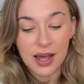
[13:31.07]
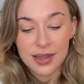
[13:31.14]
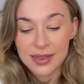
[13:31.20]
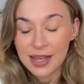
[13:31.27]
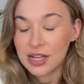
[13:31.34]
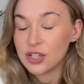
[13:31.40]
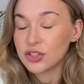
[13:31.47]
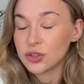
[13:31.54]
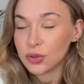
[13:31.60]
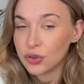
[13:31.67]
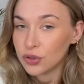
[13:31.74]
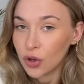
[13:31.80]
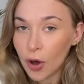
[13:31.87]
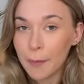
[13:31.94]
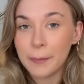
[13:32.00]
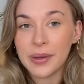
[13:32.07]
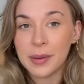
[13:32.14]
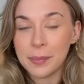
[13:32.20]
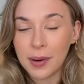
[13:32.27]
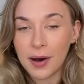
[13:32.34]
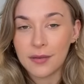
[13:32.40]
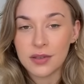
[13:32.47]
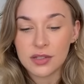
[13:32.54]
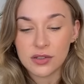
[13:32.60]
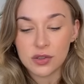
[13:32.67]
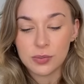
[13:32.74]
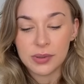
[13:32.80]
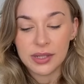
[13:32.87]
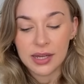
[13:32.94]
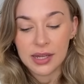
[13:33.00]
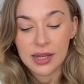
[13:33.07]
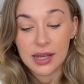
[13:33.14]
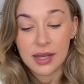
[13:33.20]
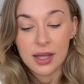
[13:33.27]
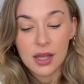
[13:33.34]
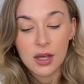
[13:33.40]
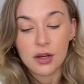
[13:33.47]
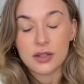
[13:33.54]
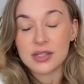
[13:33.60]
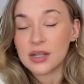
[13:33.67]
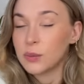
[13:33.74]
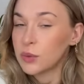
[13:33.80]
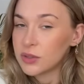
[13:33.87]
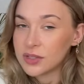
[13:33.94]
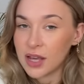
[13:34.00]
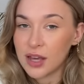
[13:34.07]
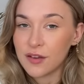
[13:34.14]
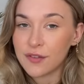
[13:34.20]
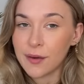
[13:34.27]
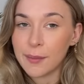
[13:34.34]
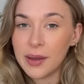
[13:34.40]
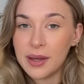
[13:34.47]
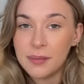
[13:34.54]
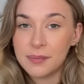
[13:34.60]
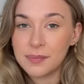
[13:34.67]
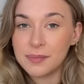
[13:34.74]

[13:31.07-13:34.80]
They should not be a part of this new beginning because they will take from it.